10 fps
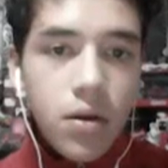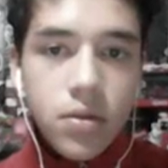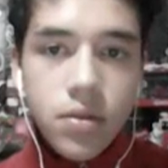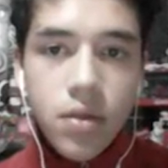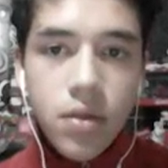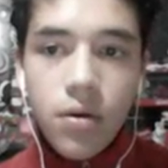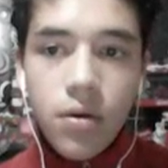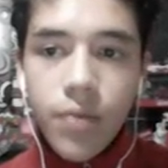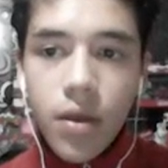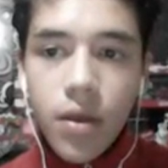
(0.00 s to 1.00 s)

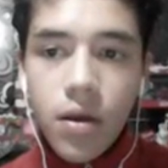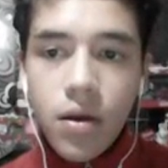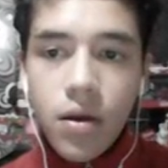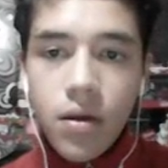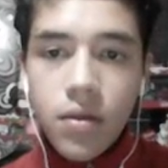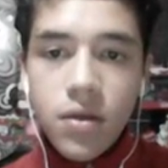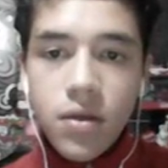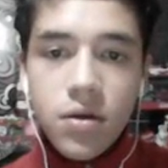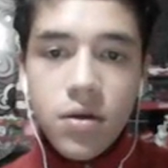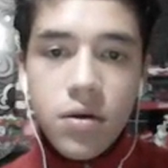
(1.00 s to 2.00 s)
So
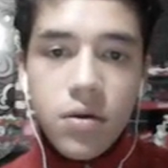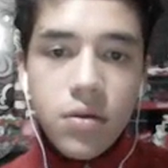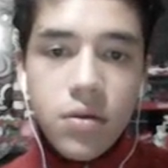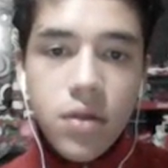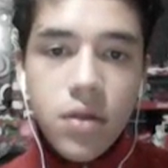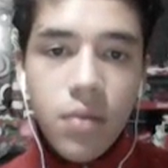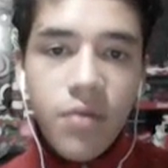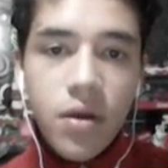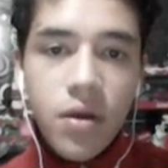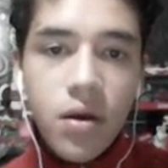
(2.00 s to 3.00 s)
these are some
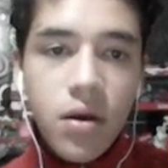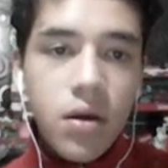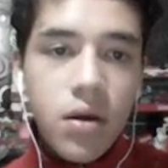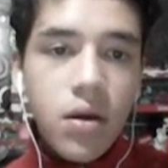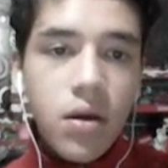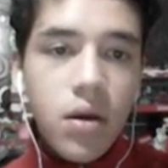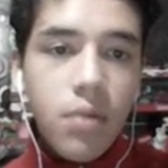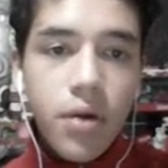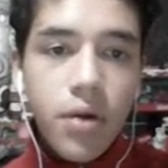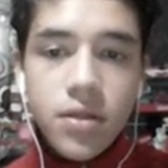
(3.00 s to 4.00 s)
of the
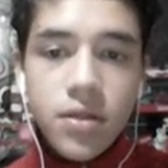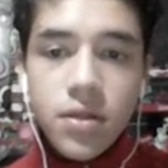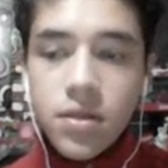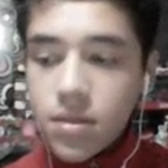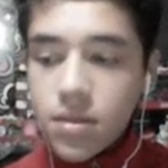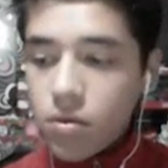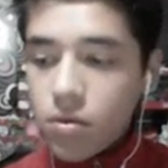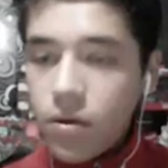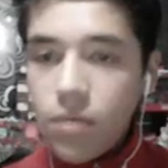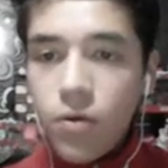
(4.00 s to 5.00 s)
processes that
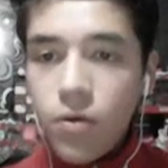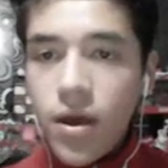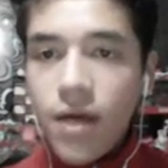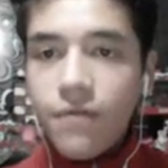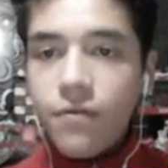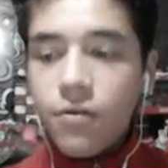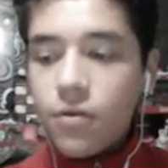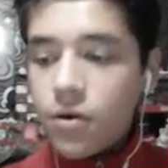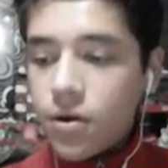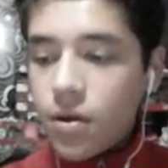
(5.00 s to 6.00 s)
we have
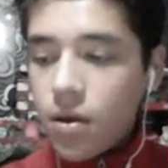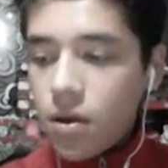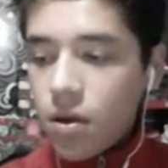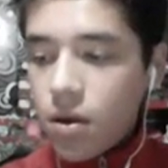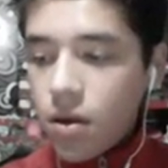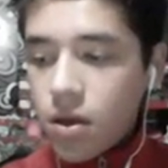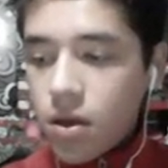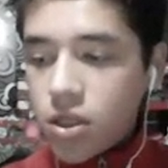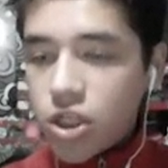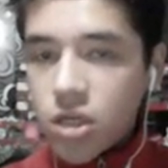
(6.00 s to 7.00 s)
for
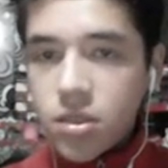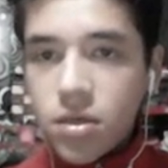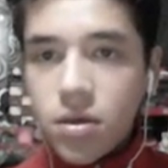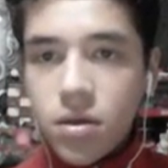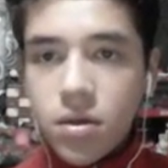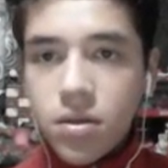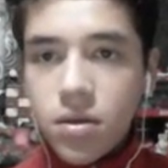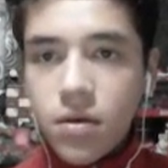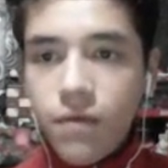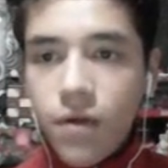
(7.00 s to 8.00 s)
injector
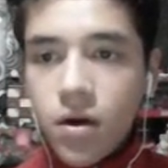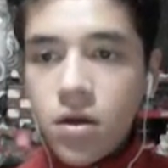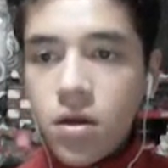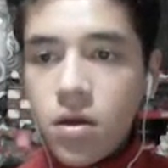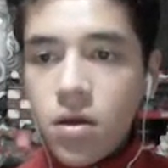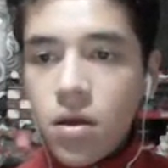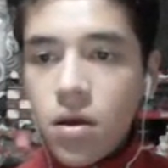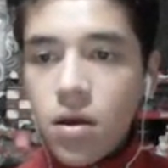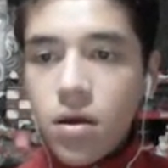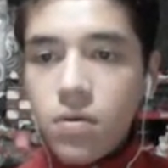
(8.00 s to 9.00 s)
fond,
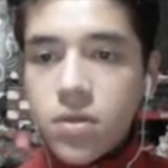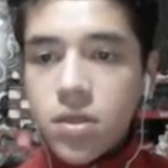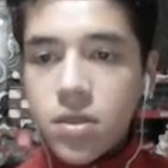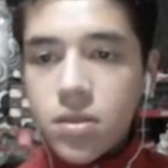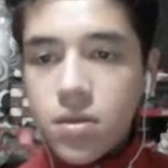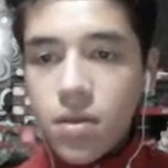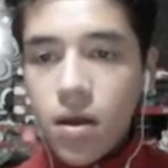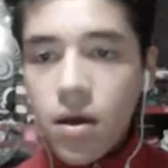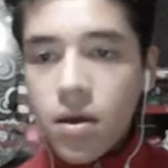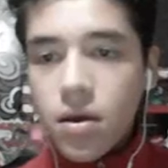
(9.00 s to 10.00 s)
which is
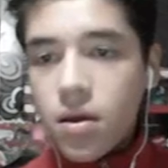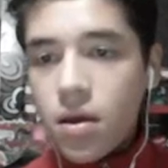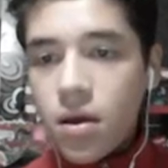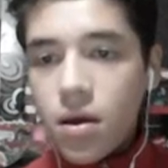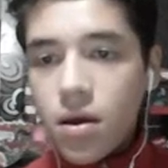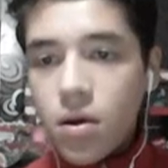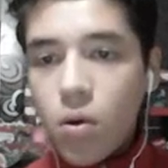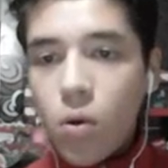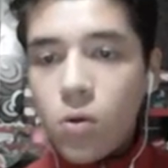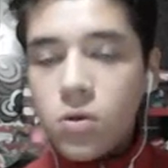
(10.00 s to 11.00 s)
like a
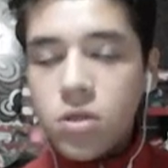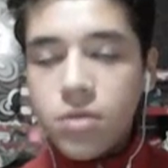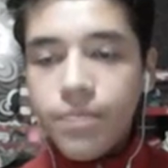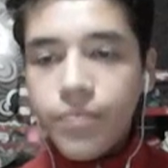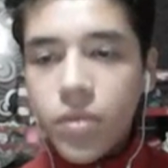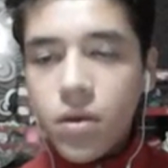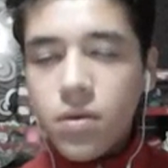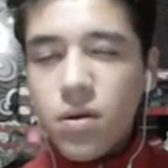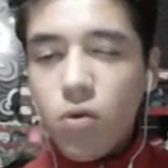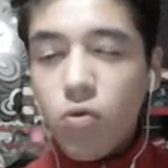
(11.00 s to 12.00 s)
cold
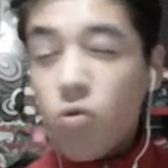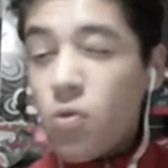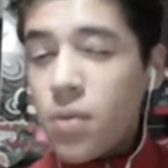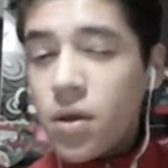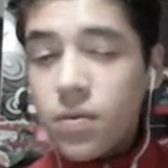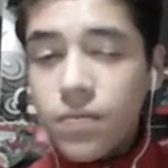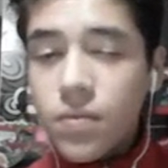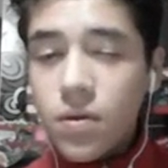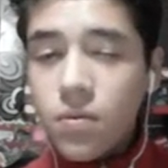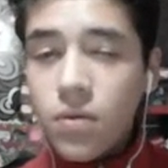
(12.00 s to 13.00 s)
room,
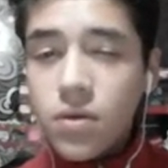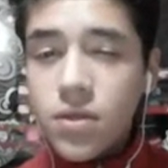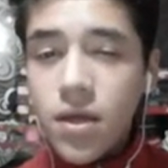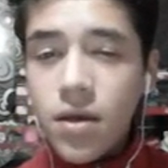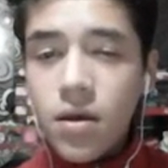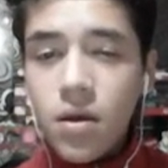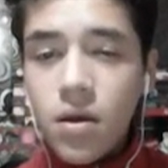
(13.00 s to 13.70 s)
we could say,